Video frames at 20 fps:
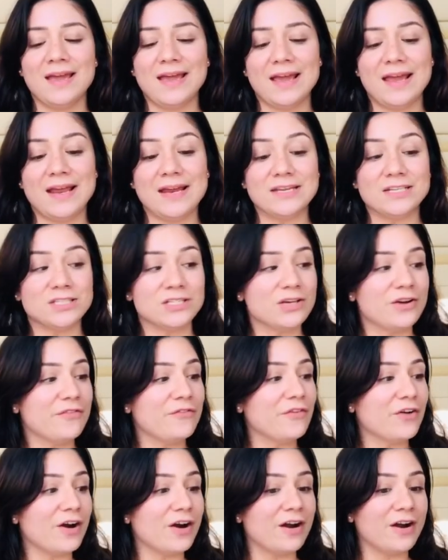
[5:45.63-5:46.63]
And so
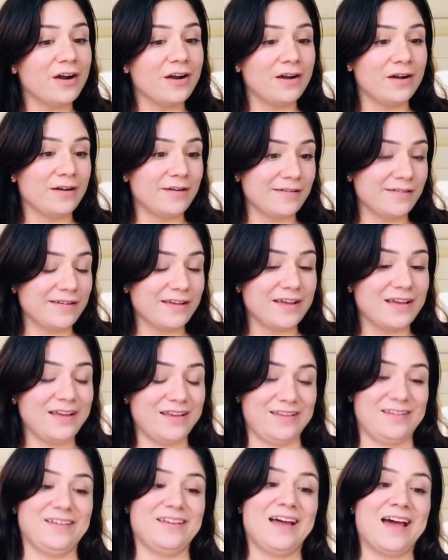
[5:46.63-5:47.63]
far
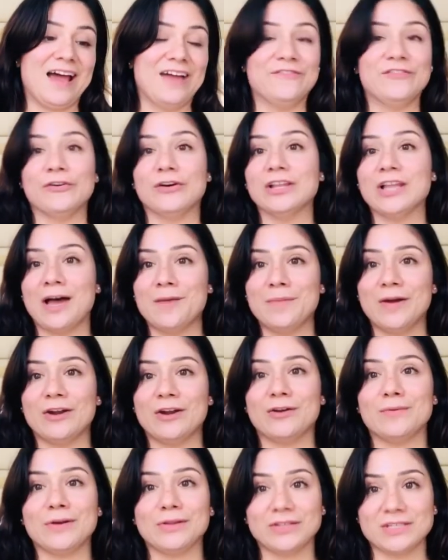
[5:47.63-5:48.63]
I feel a lot
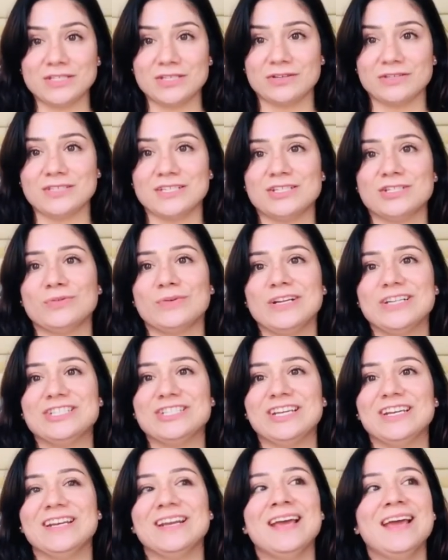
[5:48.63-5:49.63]
better about this whole
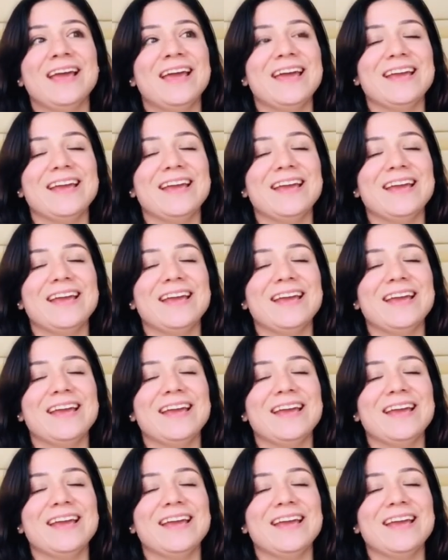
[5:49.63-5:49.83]
situation.